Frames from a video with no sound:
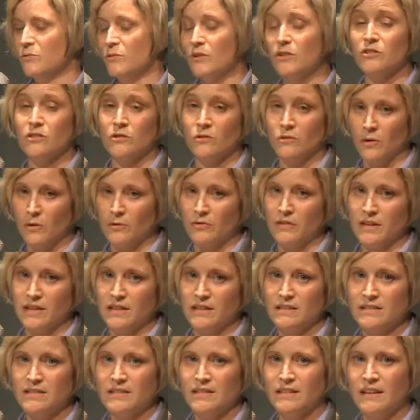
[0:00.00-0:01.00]
Richard wrote
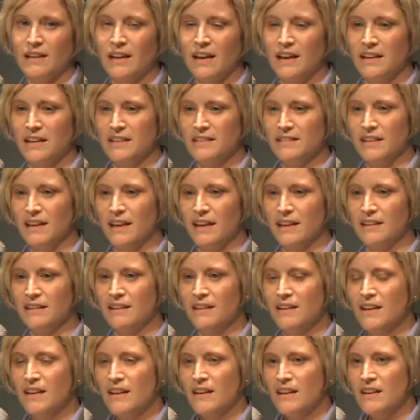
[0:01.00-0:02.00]
this. And he
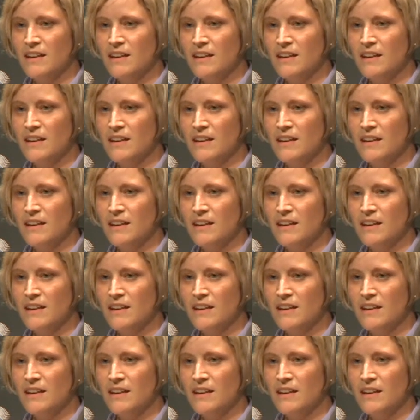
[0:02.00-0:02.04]
said,